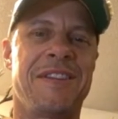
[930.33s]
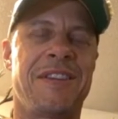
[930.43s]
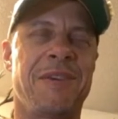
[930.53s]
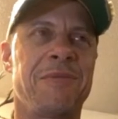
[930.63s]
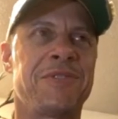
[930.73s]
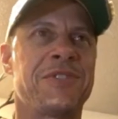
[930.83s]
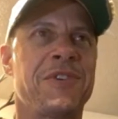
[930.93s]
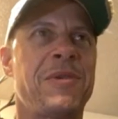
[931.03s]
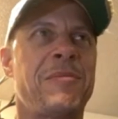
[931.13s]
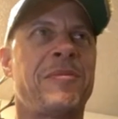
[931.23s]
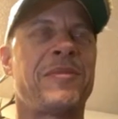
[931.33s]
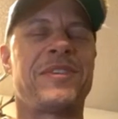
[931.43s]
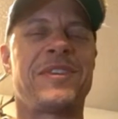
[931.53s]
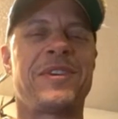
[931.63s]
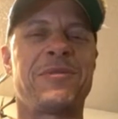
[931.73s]
there was some
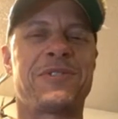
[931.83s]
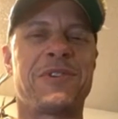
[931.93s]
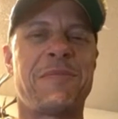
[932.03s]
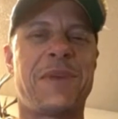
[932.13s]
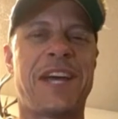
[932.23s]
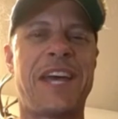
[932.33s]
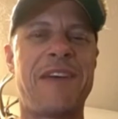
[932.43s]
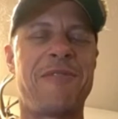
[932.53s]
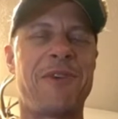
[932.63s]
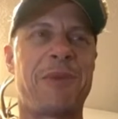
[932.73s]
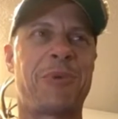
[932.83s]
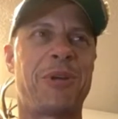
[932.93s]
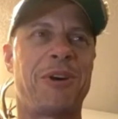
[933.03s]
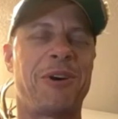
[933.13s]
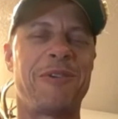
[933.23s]
I gave up.
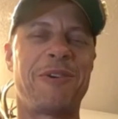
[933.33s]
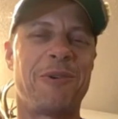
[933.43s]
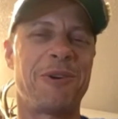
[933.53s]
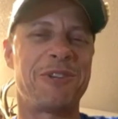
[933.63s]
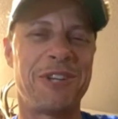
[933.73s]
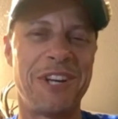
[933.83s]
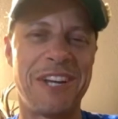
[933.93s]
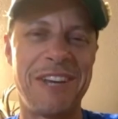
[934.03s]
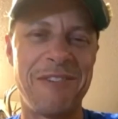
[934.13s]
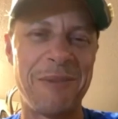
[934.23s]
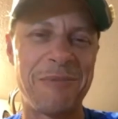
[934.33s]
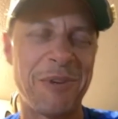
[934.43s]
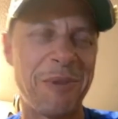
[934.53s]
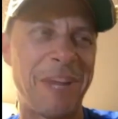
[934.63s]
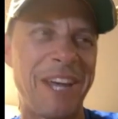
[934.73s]
Of course, you're gonna give up
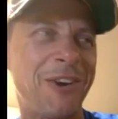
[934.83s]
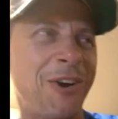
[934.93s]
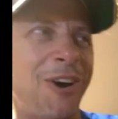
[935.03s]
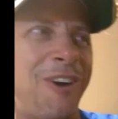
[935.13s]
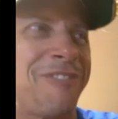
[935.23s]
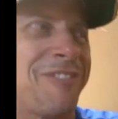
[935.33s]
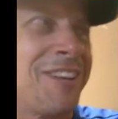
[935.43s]
some like golf.